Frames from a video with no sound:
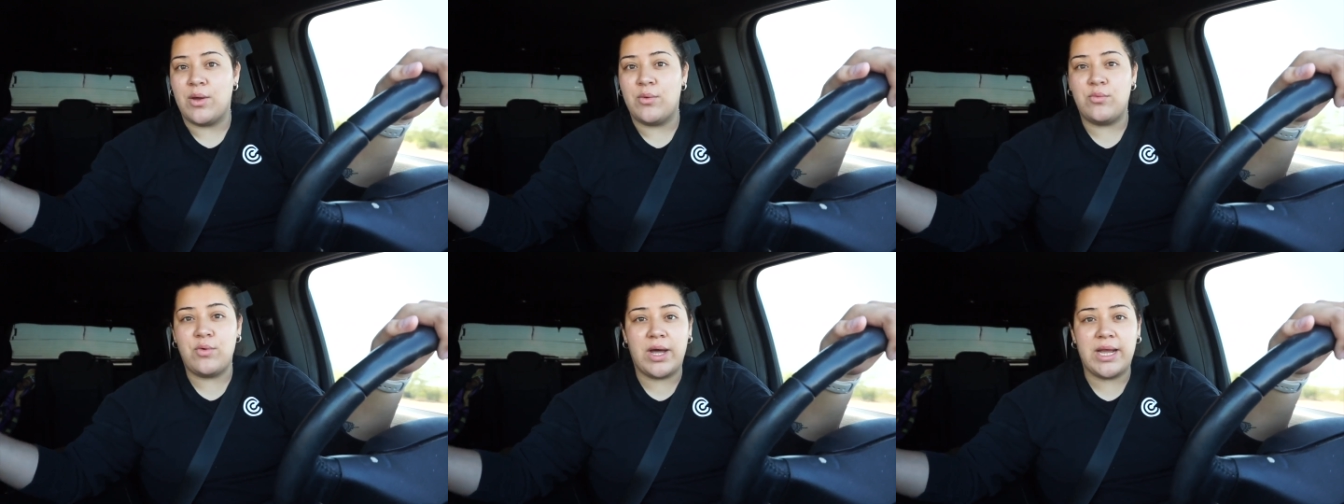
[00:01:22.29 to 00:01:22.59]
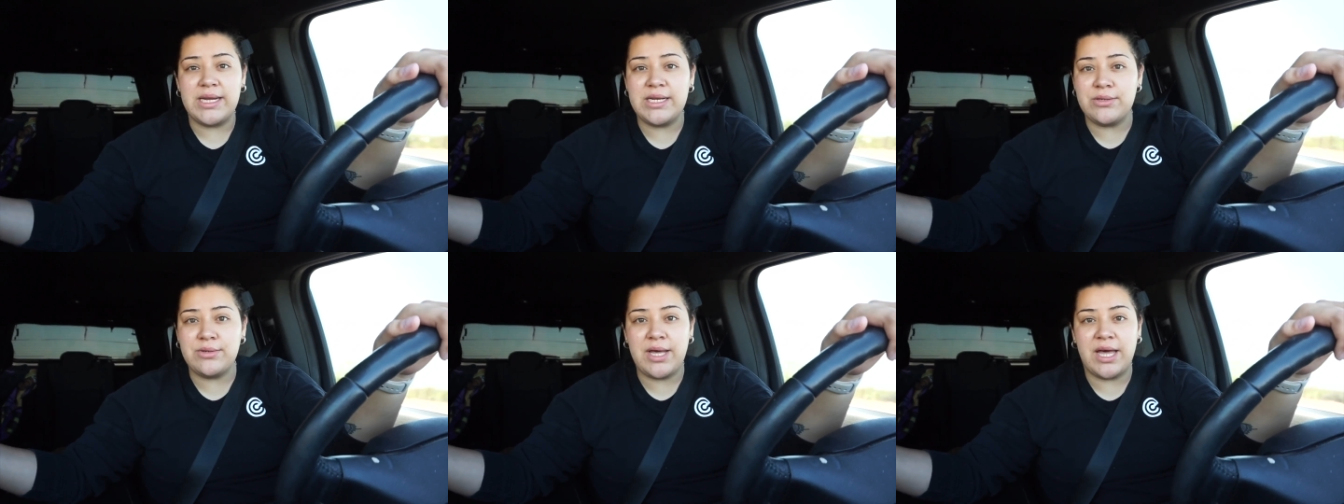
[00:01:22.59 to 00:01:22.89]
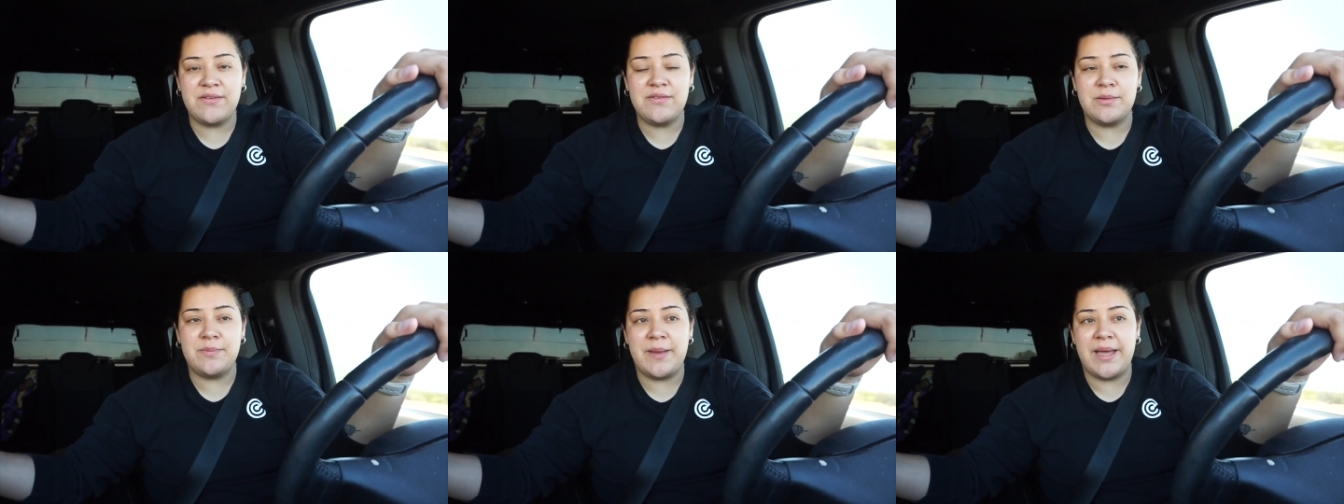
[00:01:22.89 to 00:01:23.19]
why do you
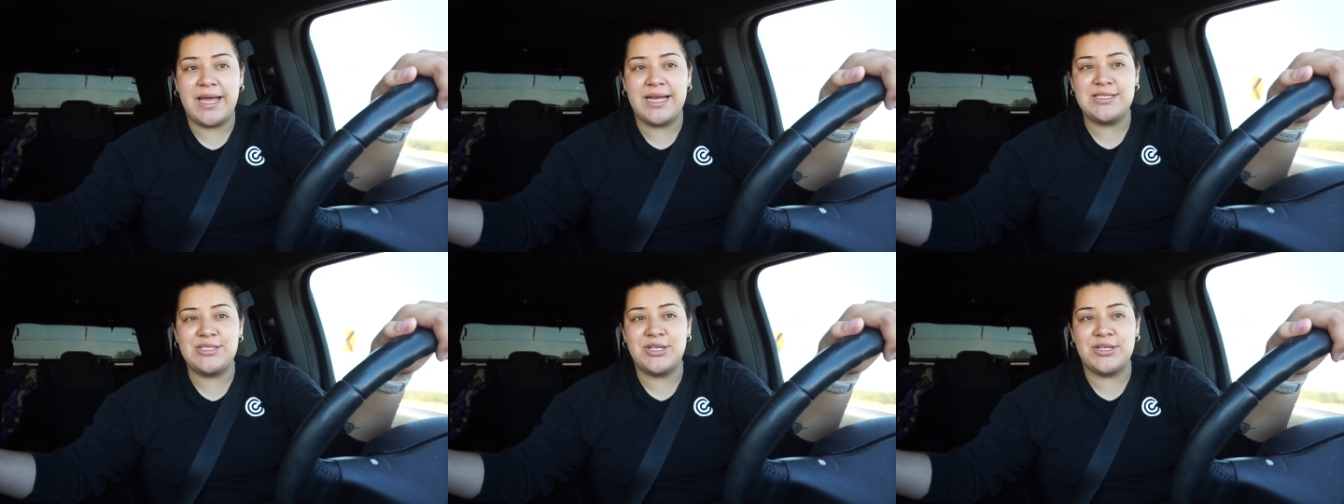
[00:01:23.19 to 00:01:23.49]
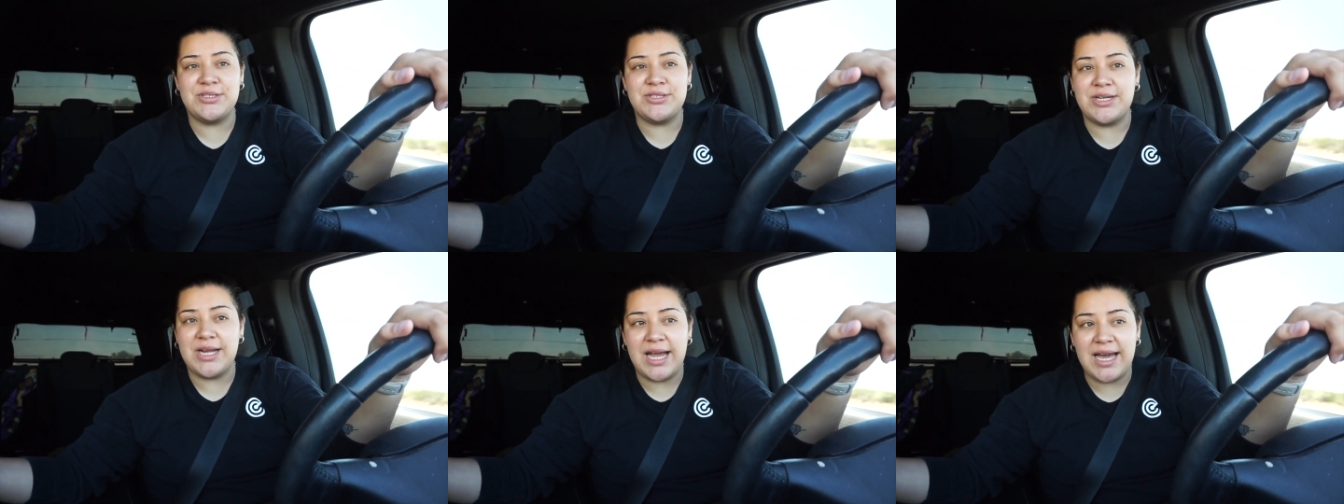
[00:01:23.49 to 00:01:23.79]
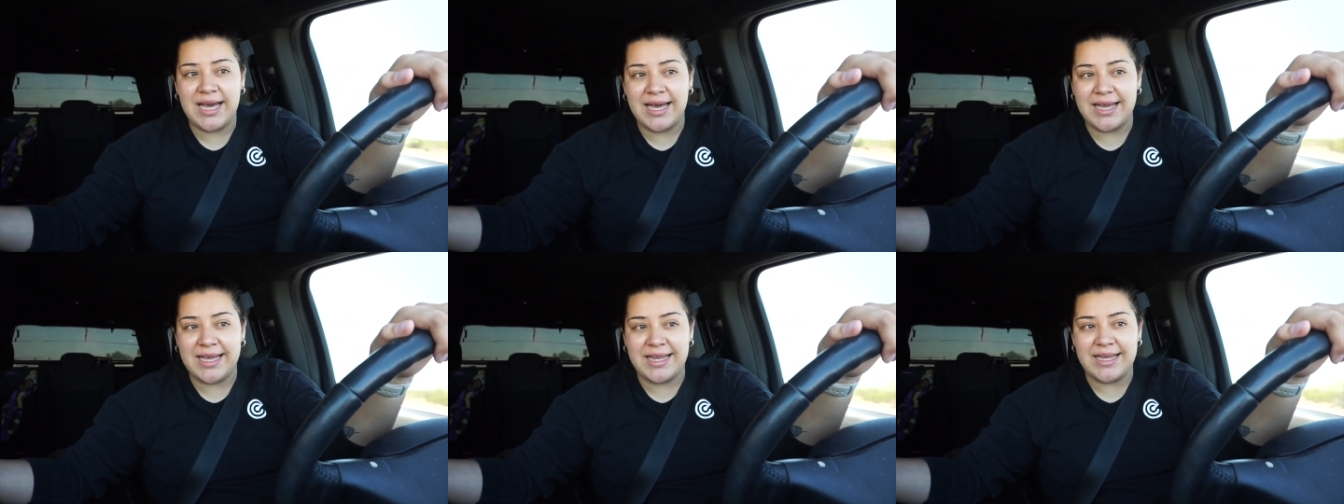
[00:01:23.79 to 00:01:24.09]
have a patch on your
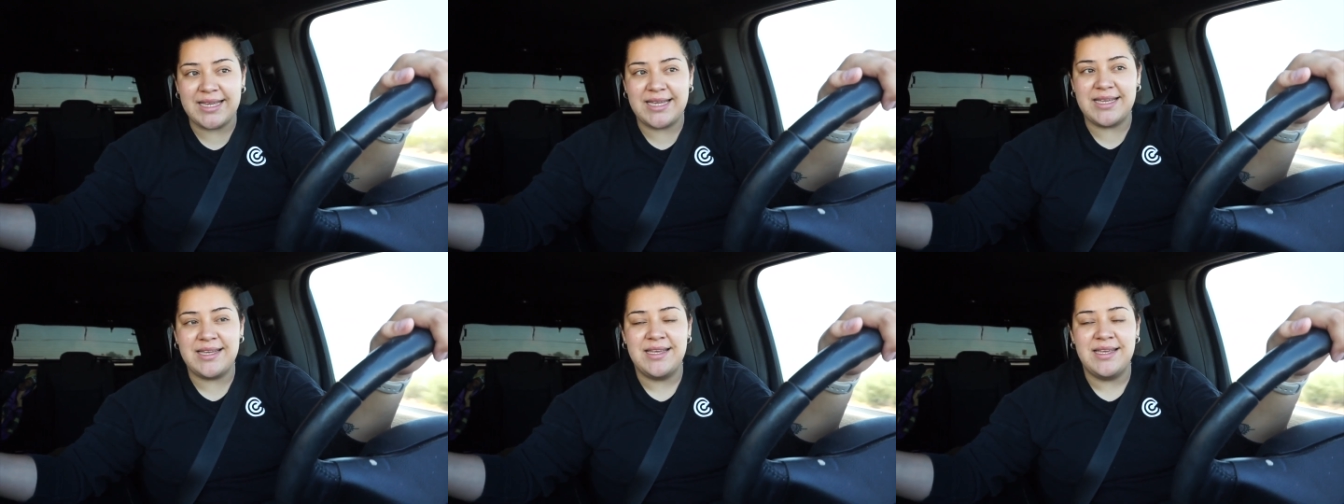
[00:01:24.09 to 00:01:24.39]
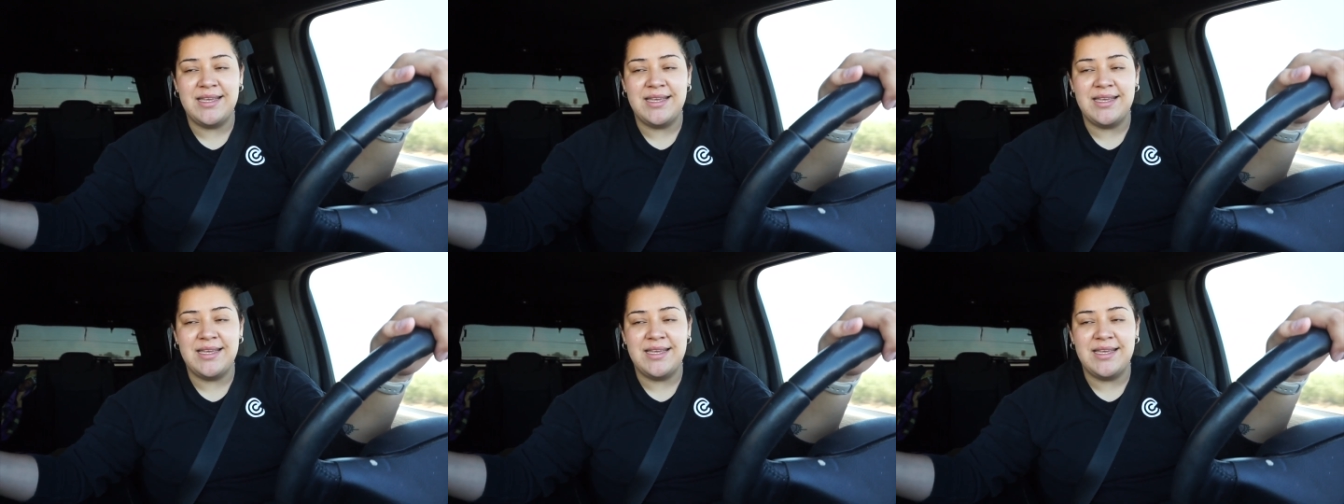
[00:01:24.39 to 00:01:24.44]
eye?